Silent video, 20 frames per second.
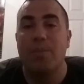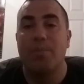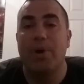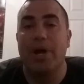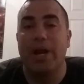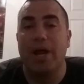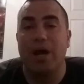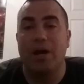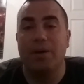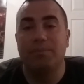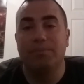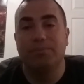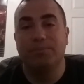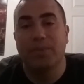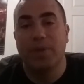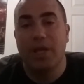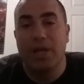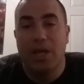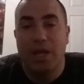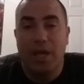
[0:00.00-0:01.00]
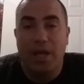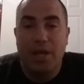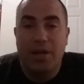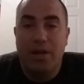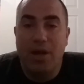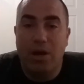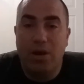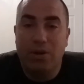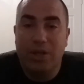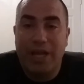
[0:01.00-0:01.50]
But
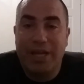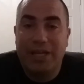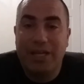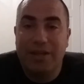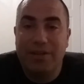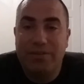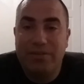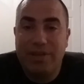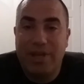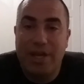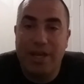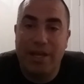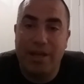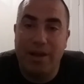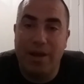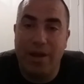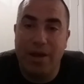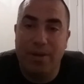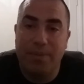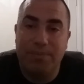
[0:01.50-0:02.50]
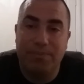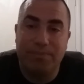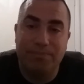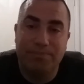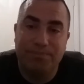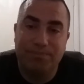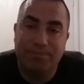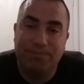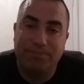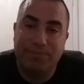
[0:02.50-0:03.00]
no, like I said,
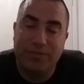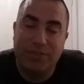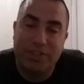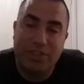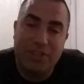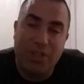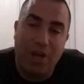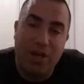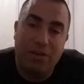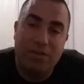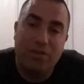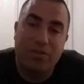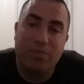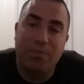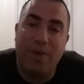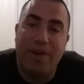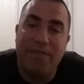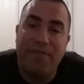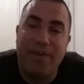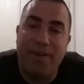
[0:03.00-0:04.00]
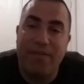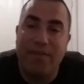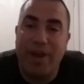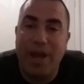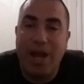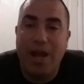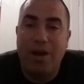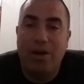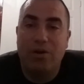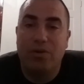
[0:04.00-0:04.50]
Starks is my
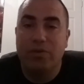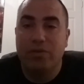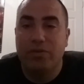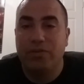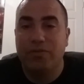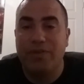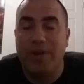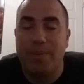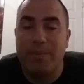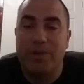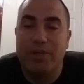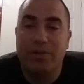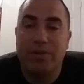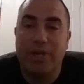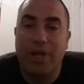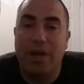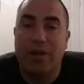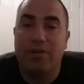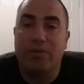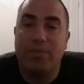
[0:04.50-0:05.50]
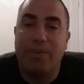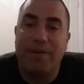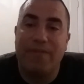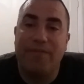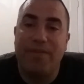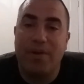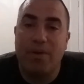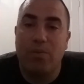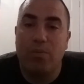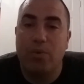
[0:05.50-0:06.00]
favorite house. Family Duty Honor is my
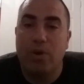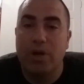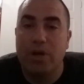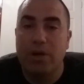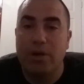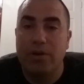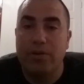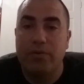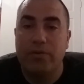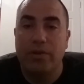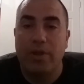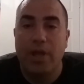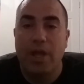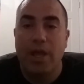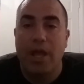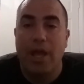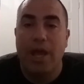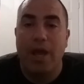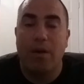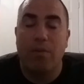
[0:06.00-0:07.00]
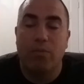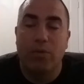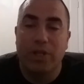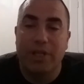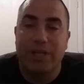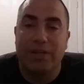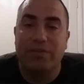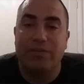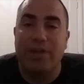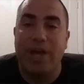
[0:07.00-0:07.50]
favorite words. I'm
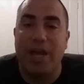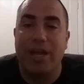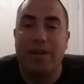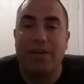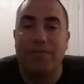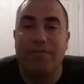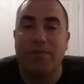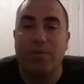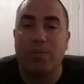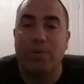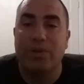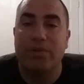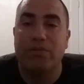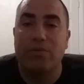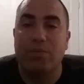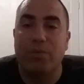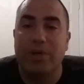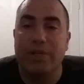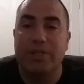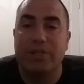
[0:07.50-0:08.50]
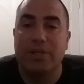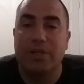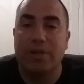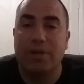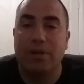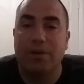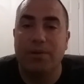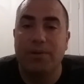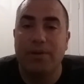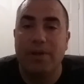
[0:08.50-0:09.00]
really excited for Winds of
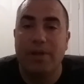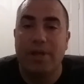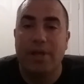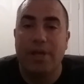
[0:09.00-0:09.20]
Winter.